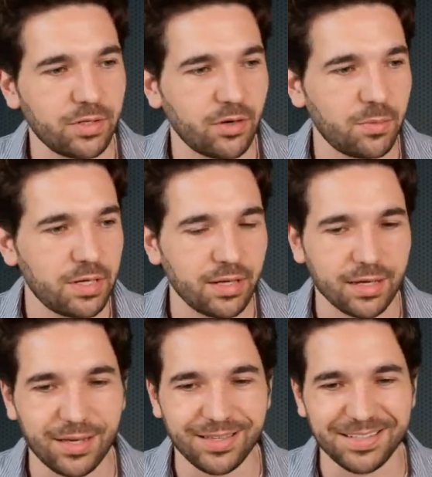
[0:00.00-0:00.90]
You know what I mean?
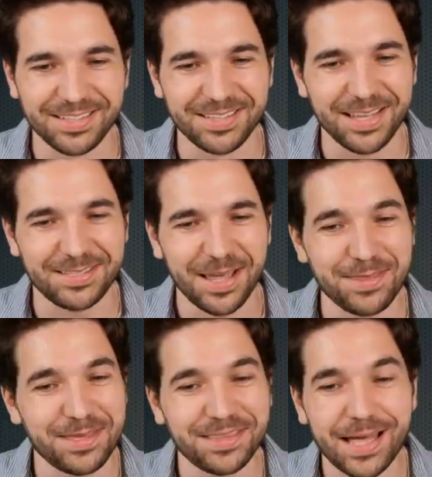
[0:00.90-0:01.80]
Like, I
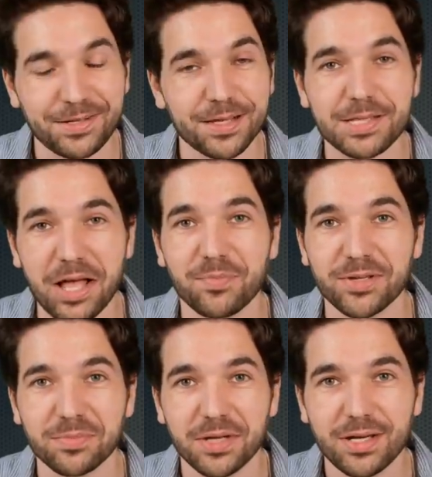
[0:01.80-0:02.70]
think that does help him.